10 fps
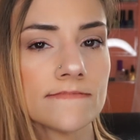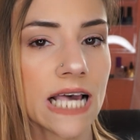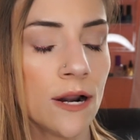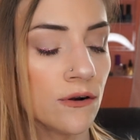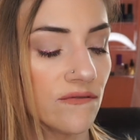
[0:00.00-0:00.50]

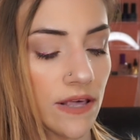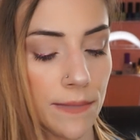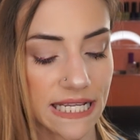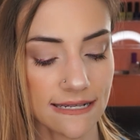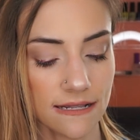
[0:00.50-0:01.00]
I don't know if that
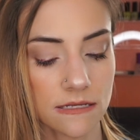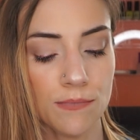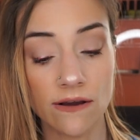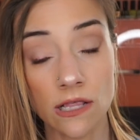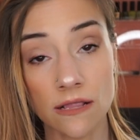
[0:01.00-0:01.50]
makes sense,
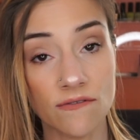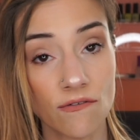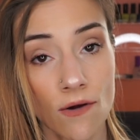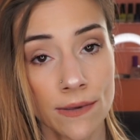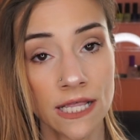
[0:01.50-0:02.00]
but I really love the
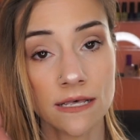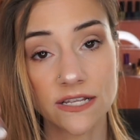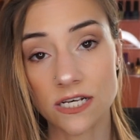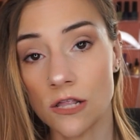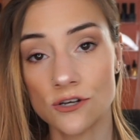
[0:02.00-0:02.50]
formula.
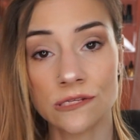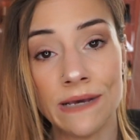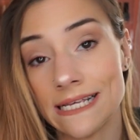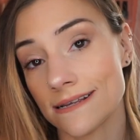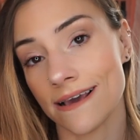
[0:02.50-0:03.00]
This color is
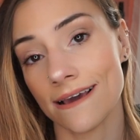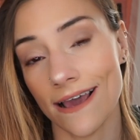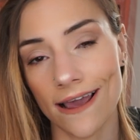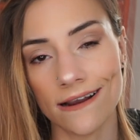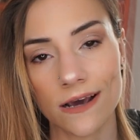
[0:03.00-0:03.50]
amazing,
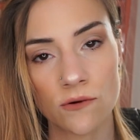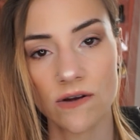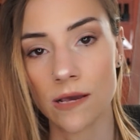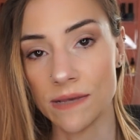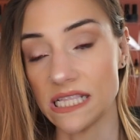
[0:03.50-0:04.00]
and I would
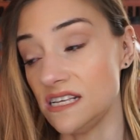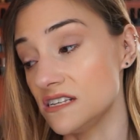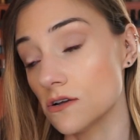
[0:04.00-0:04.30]
recommend these